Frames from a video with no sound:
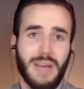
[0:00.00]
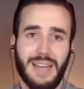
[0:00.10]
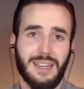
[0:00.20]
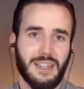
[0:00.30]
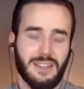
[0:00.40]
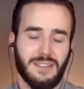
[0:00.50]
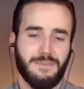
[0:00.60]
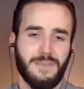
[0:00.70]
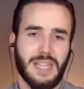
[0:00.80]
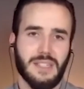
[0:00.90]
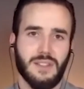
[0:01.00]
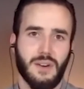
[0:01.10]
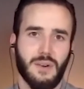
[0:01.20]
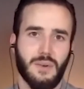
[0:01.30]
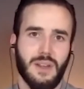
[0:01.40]
patent it. And
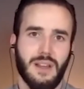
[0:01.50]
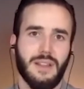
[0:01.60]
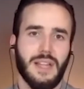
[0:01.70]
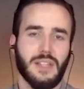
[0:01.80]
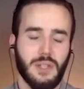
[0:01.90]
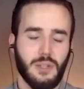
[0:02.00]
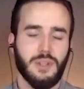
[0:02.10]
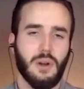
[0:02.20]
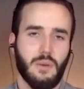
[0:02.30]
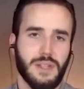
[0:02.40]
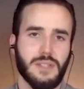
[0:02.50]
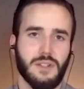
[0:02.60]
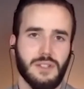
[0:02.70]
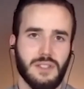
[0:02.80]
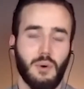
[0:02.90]
so that's why doing your own
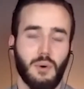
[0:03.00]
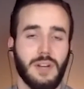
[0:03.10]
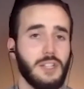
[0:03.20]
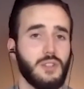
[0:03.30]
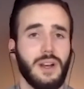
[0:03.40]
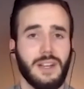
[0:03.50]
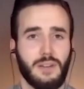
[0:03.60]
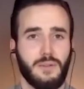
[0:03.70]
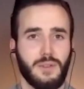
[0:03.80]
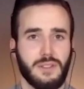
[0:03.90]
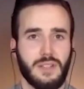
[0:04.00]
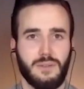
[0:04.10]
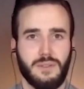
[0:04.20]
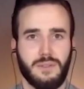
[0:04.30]
research is important and trying it out for yourself.